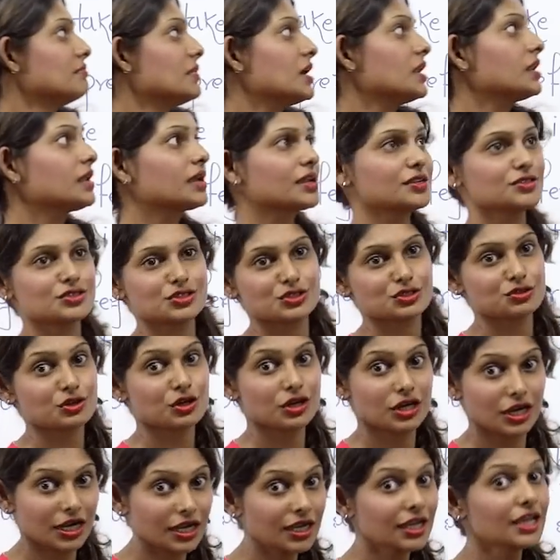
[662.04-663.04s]
milk and
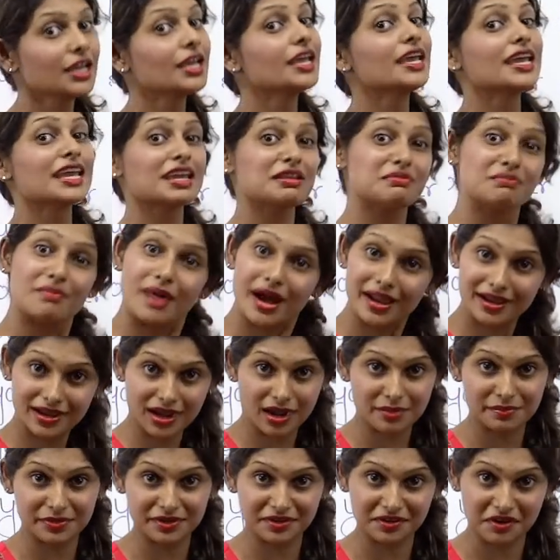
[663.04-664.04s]
sugar in my
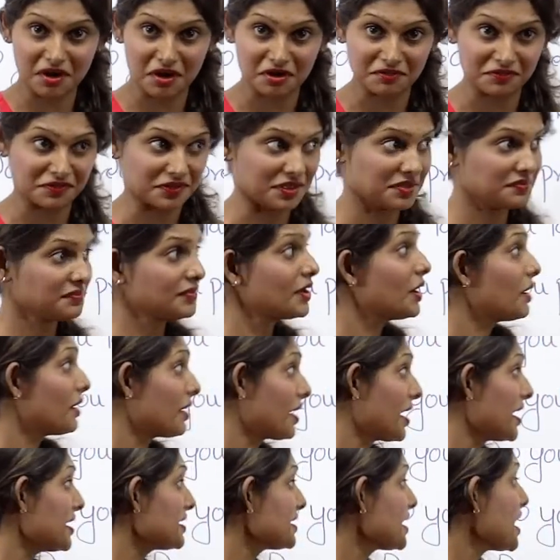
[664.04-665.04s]
cup of coffee.
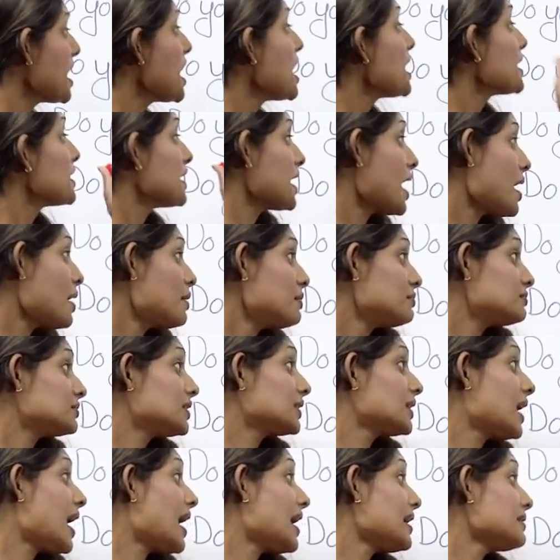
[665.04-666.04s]
Right? Now,
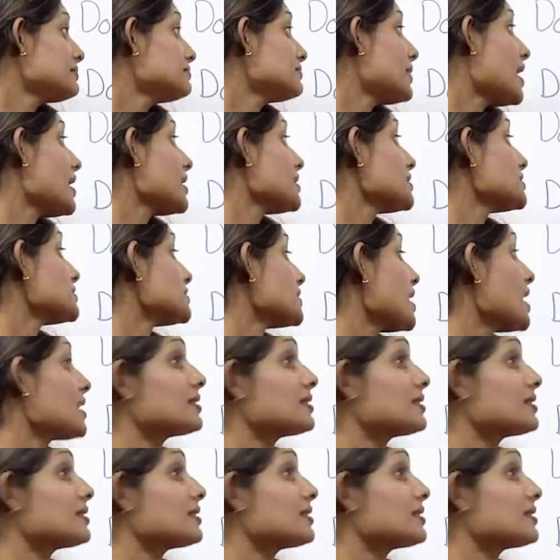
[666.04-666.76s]
the guy might,